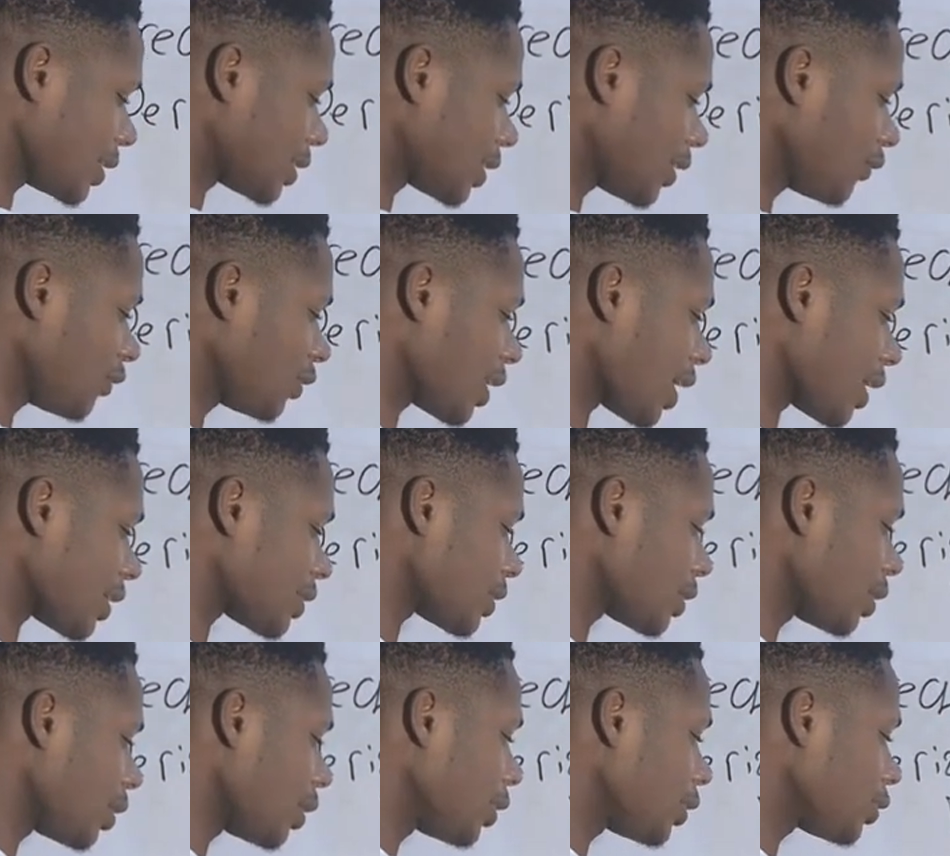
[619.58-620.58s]
is giving
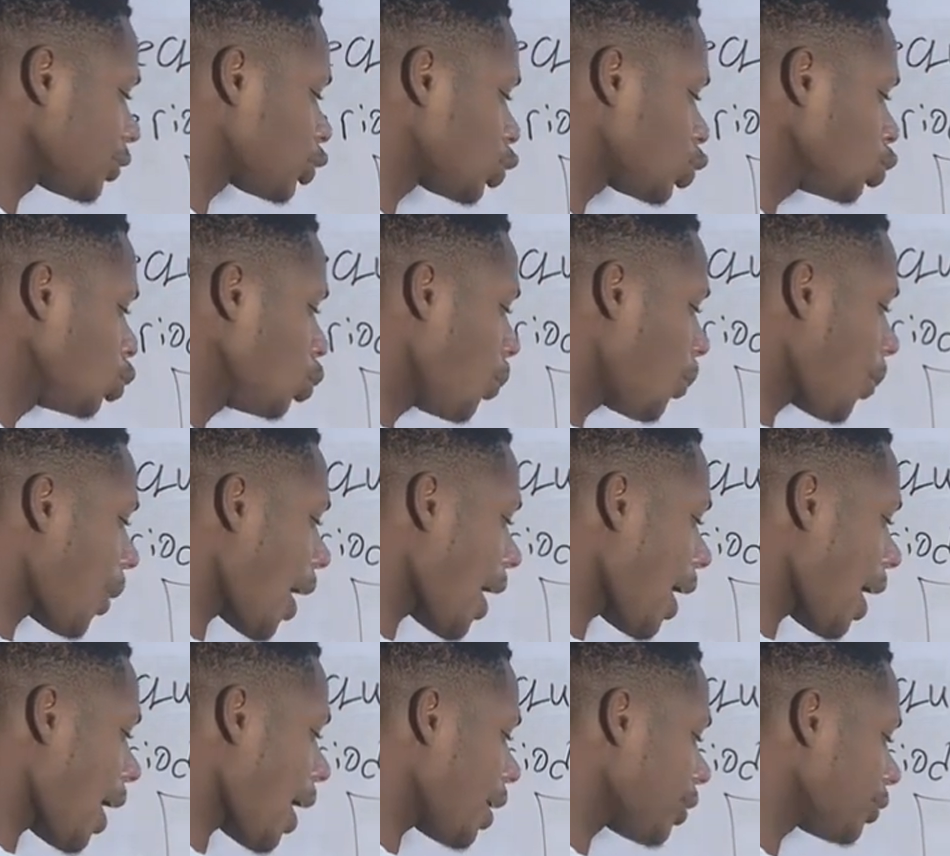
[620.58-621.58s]
us 2
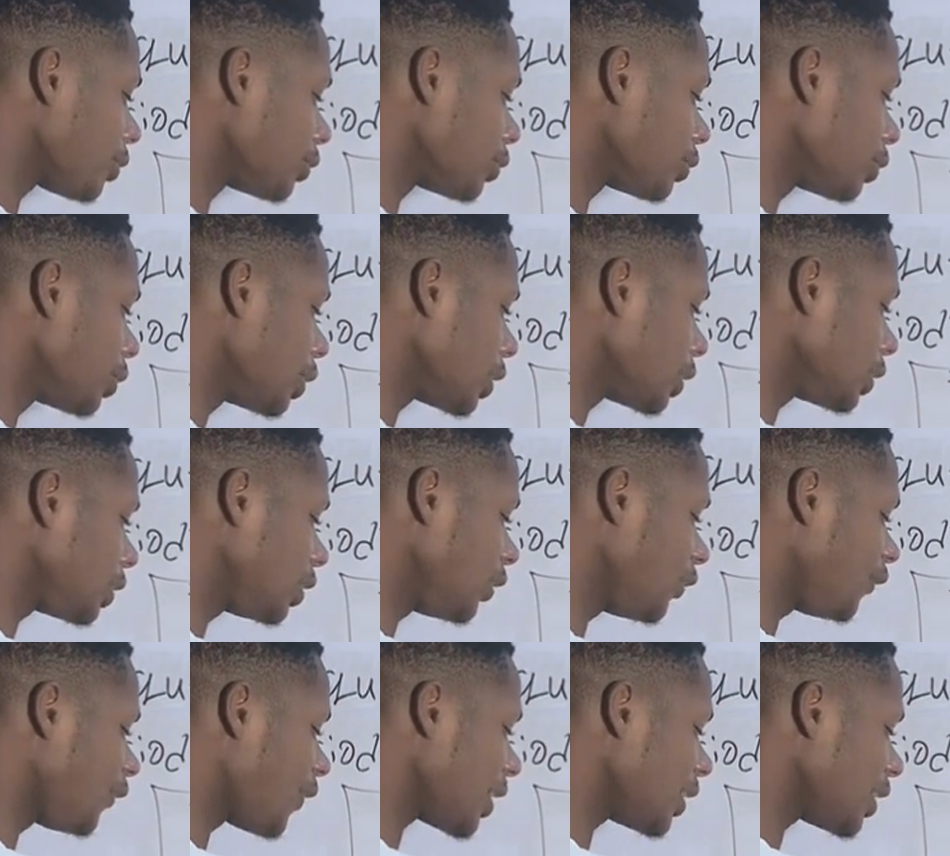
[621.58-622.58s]
pi r
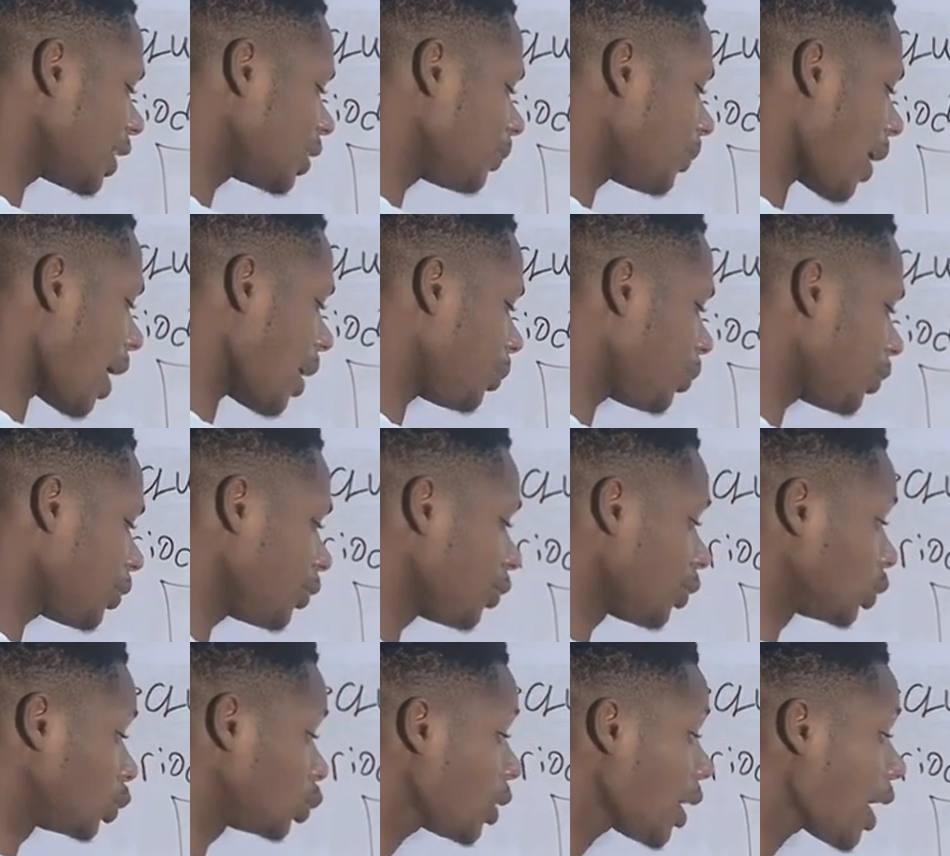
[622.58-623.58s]
divided by
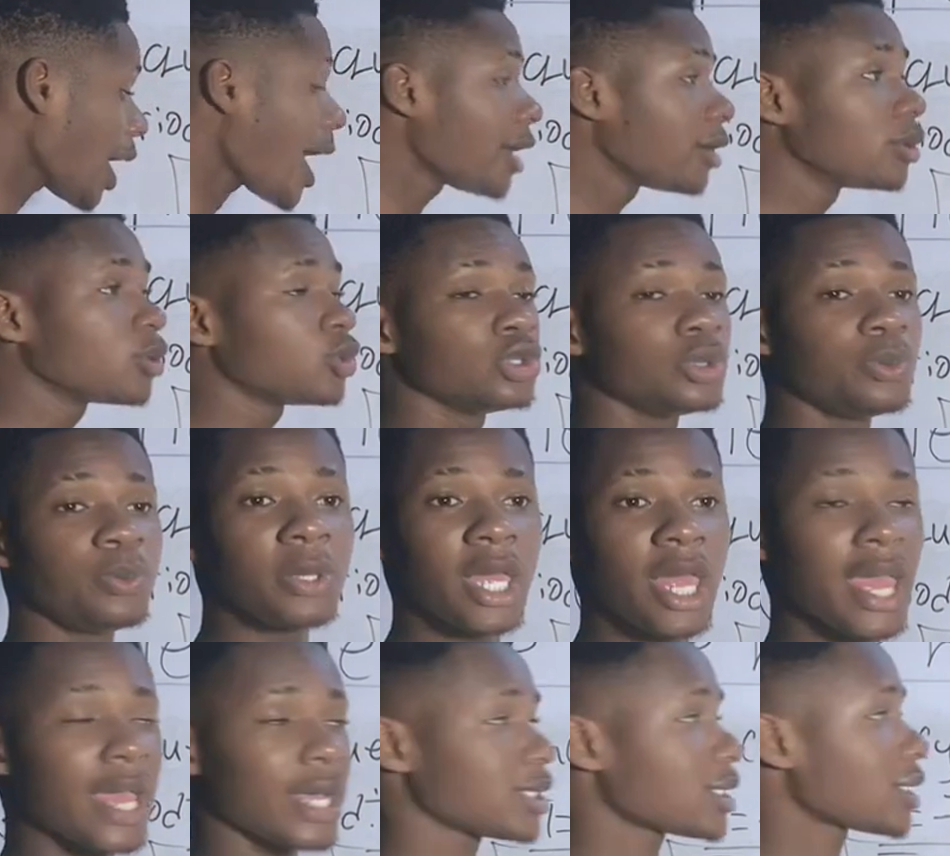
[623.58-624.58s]
period, where r could
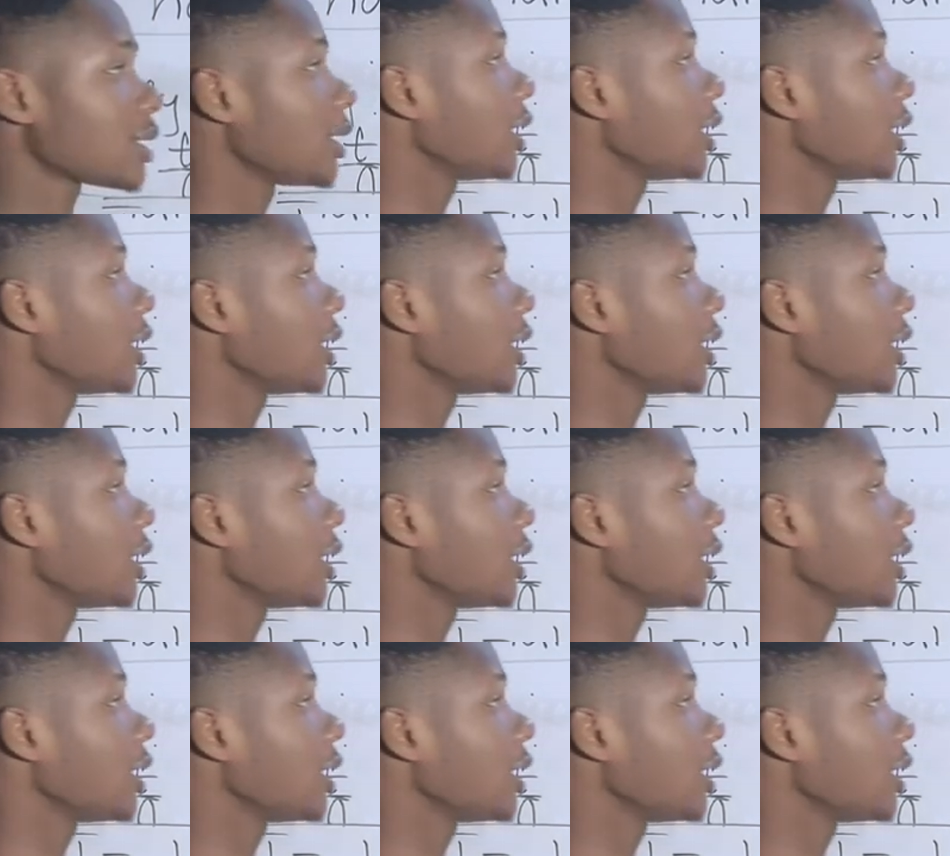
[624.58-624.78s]
be x,